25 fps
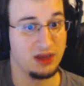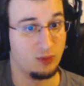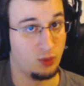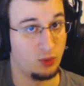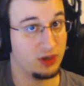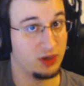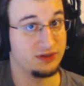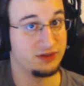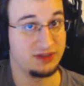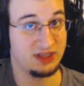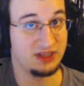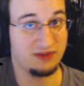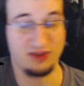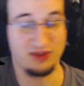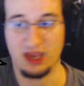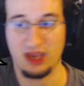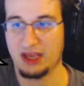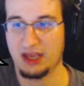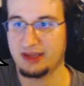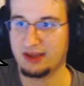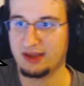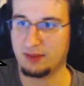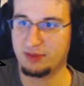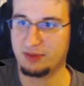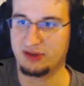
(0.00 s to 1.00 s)
Wanted to give you a
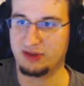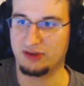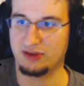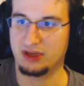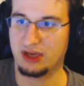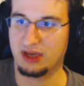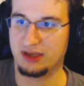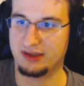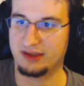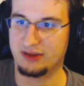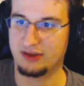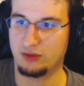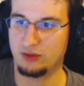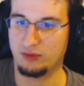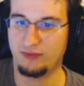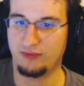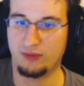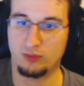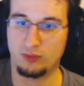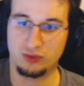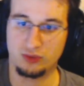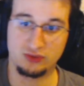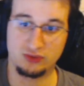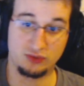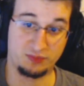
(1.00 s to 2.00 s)
heads up so you guys know if
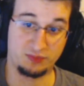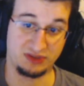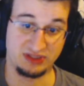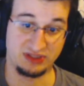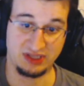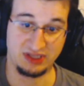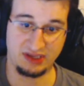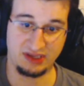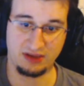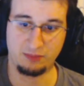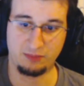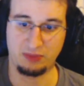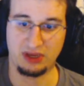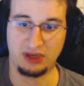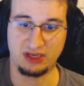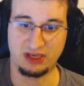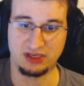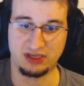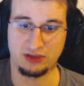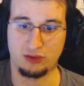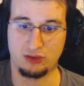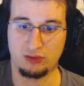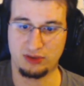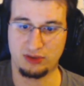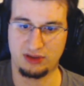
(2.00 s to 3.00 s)
you want to participate,
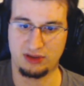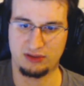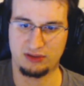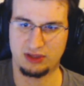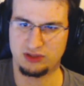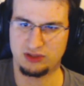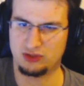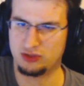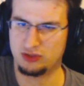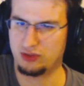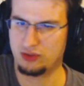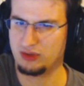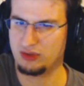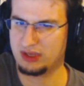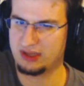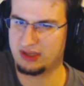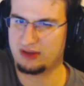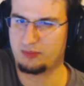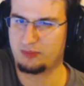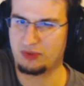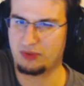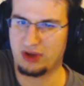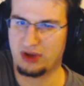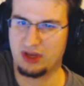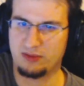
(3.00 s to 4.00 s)
and also that you don't get
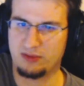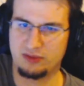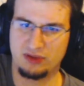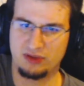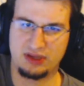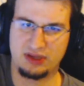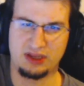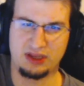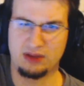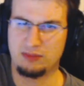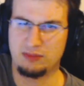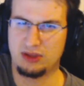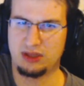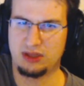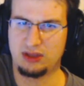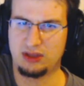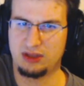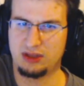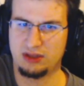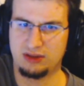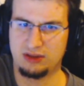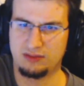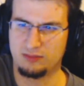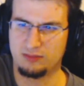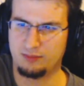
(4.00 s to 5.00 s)
surprised when you see
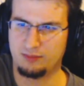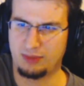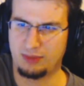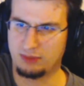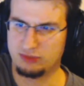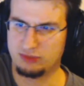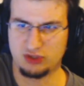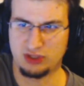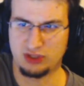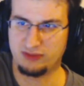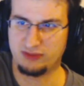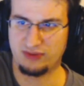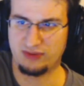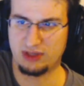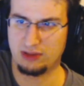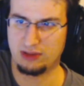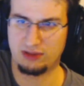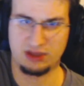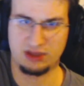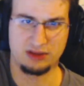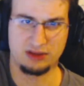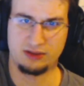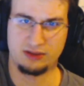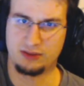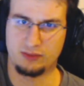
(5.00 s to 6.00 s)
me publishing
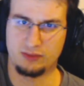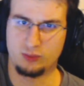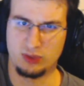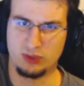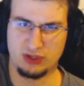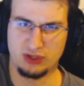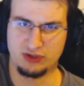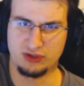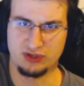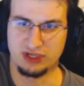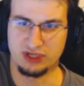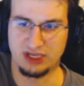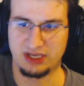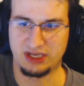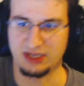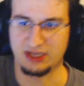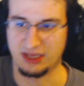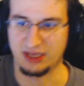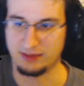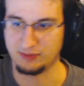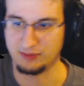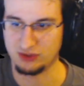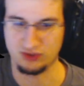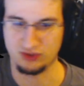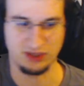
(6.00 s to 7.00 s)
videos under a weird
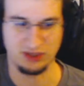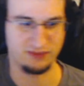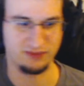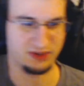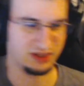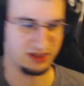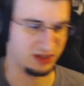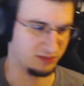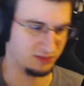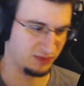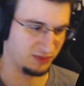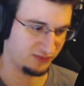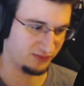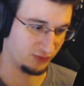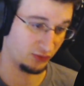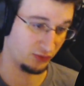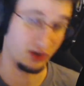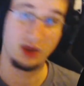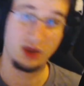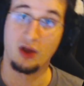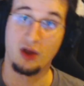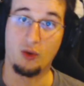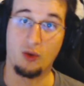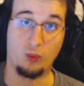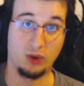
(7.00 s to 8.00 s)
nickname that you've never seen before.
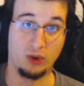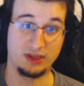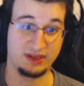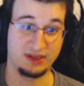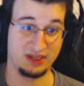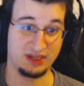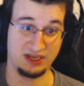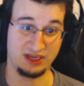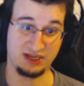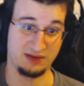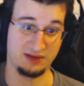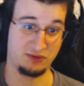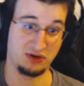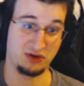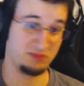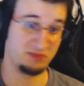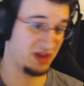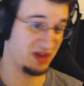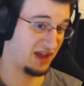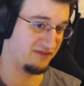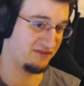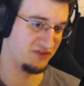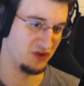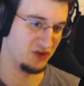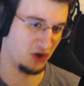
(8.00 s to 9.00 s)
What's the nickname going to
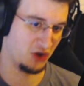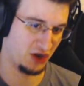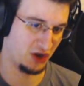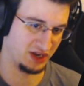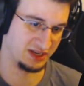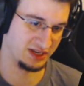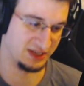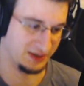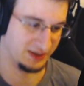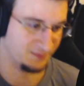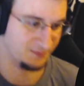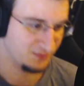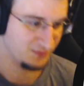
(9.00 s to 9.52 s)
be? I have no idea.